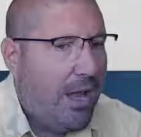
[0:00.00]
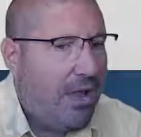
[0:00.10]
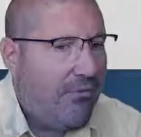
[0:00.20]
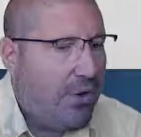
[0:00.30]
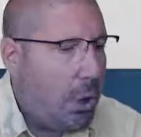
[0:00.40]

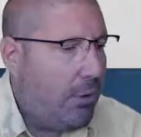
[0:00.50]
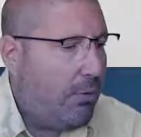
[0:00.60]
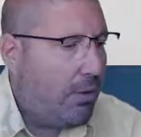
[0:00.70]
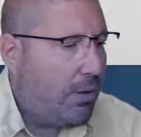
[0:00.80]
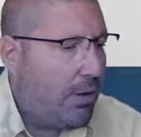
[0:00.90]
If
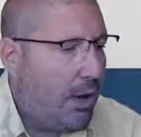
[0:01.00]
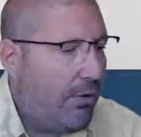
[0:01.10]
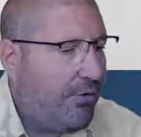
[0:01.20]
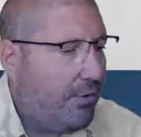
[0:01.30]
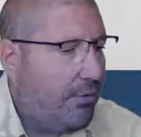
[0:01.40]
you
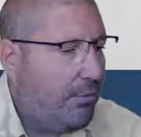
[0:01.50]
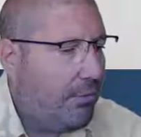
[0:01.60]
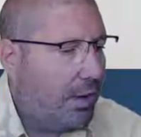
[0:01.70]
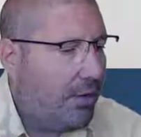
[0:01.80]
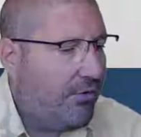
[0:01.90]
can't do
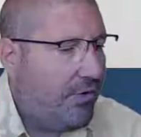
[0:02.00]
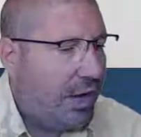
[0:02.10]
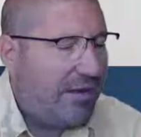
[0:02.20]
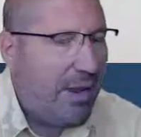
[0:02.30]
an on-screen